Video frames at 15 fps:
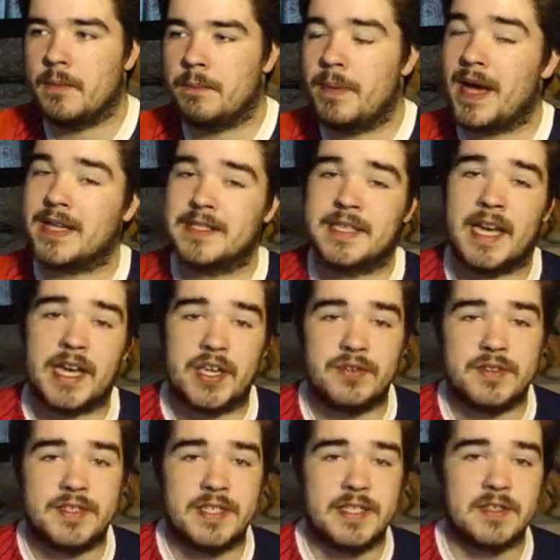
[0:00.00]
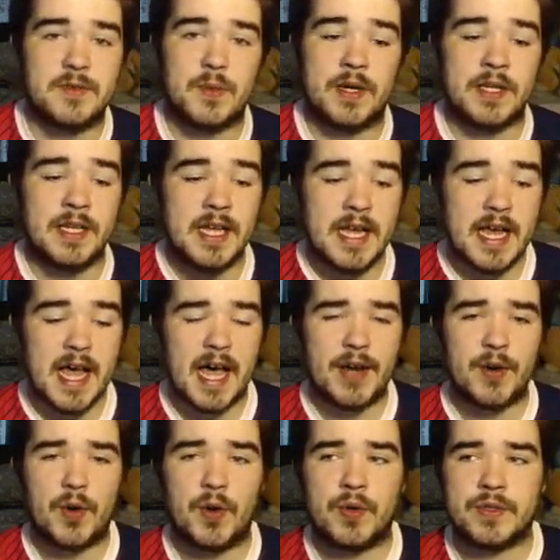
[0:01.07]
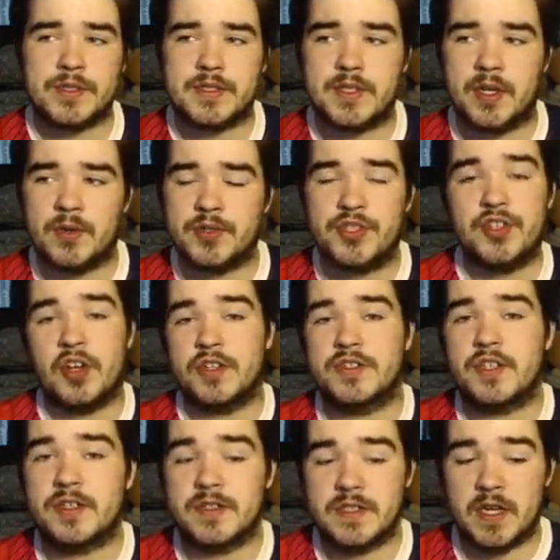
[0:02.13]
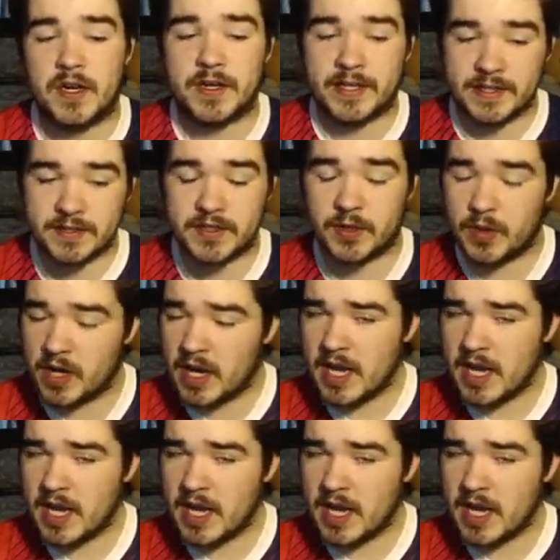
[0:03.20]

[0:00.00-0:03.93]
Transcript: pass accuracy as well, and also shots on target. So